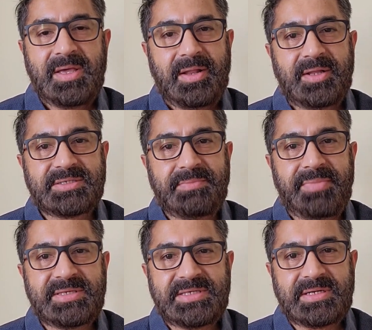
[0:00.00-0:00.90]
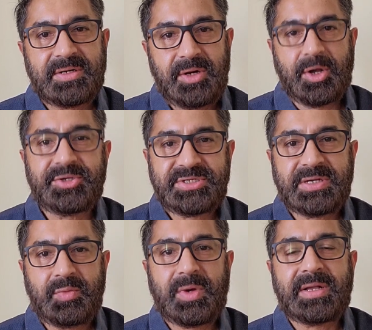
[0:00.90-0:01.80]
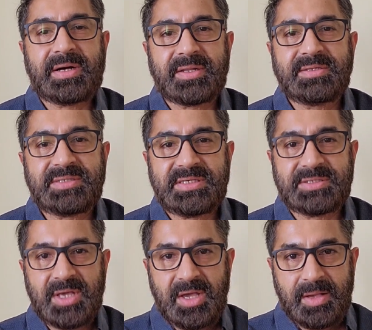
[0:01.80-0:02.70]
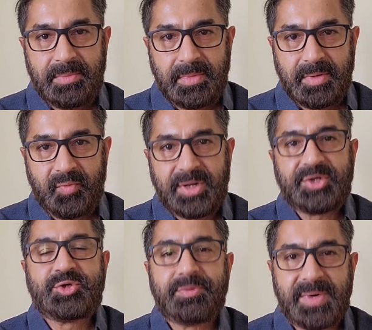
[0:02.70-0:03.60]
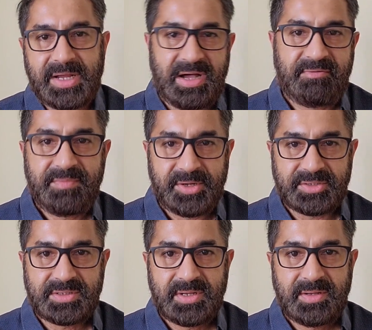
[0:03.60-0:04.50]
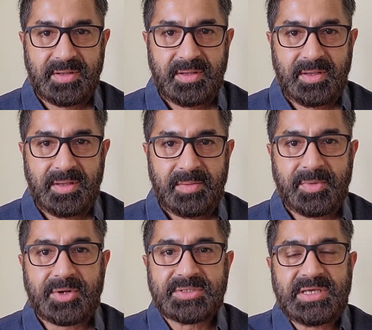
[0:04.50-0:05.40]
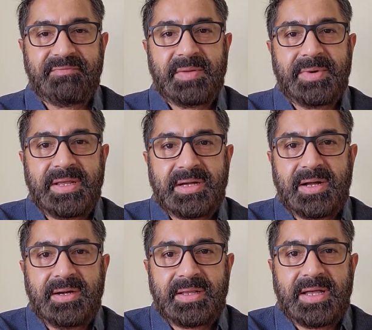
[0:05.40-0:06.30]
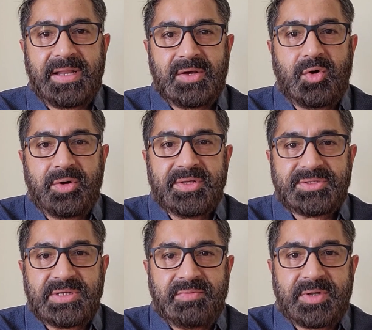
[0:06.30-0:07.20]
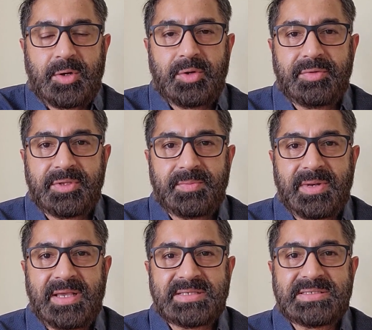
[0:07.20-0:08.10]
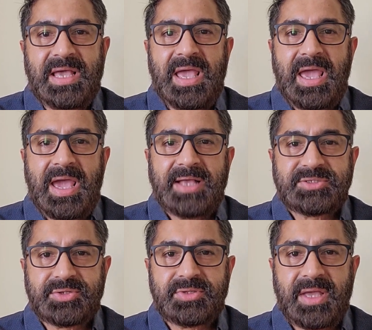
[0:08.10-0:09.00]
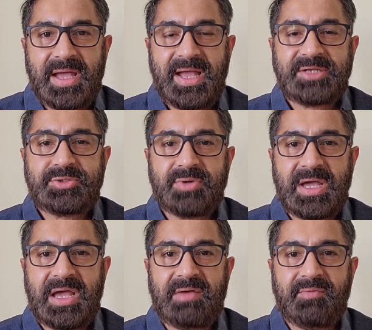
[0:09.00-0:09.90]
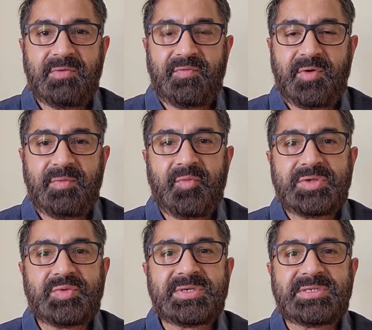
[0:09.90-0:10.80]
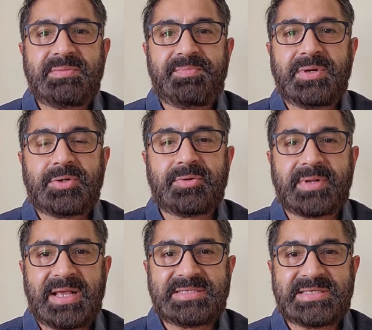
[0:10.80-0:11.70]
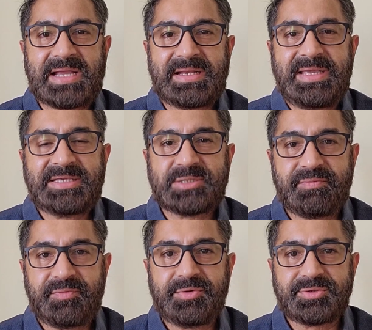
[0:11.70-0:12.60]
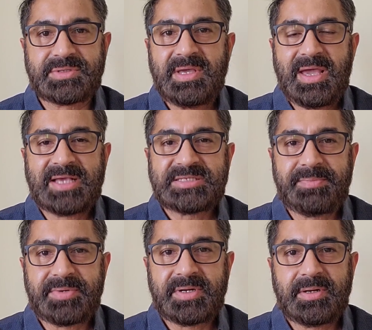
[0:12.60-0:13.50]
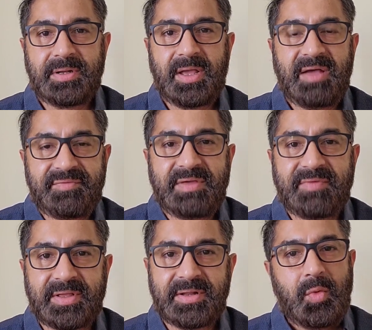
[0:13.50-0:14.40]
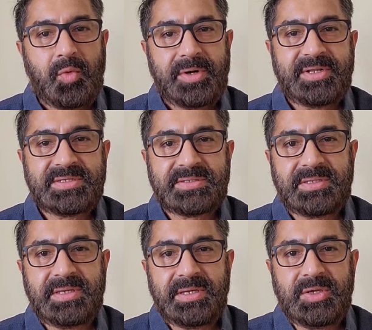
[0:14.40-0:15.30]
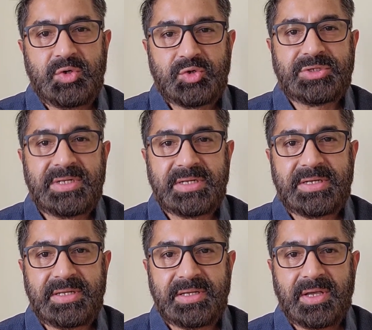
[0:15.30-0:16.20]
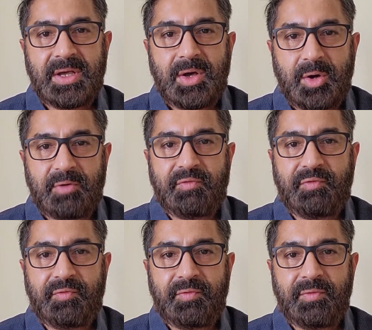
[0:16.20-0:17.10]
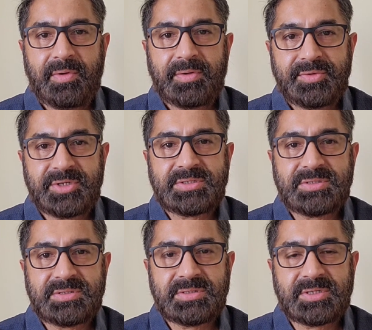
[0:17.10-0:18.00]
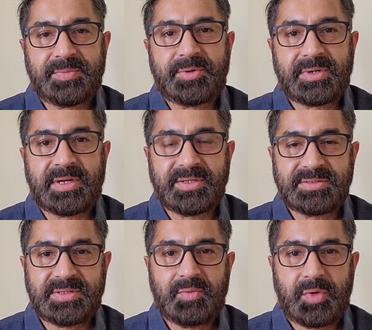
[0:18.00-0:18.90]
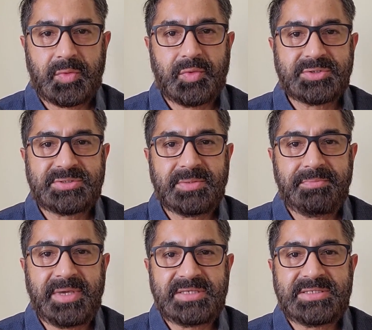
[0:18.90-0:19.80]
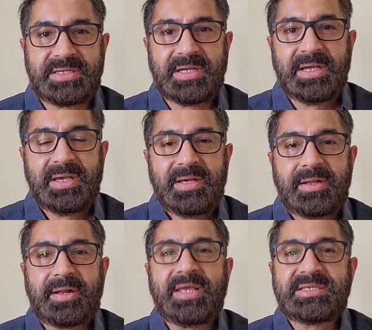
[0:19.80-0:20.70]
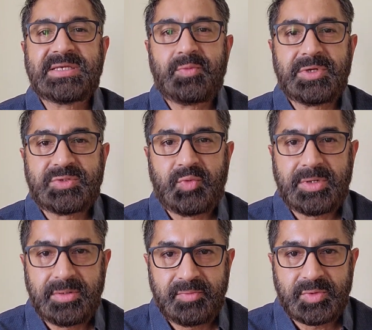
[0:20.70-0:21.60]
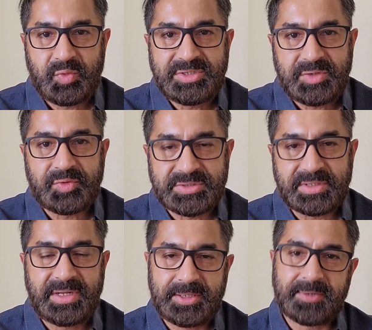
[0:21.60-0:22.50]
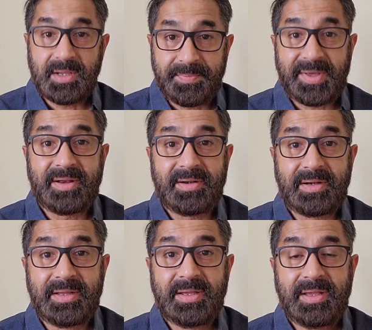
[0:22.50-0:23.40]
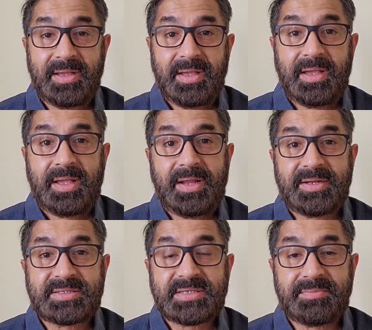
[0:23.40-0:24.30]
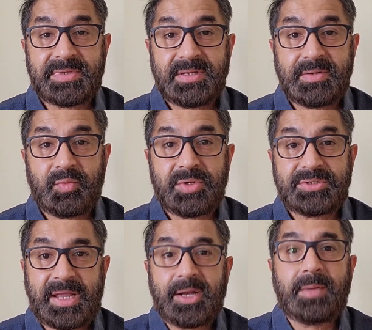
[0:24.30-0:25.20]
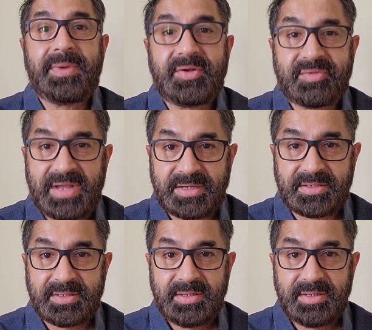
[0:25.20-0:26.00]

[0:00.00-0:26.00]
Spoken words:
There is a basic logic why currencies were issued by governments, because everybody can't carry gold and silver all over the place, and so they had to have a form which was simple to transact, ease of use, accepted everywhere. What is the utility of this cryptocurrency? What was the basic reason with which it was created? Apparently, it is something which cannot be tracked.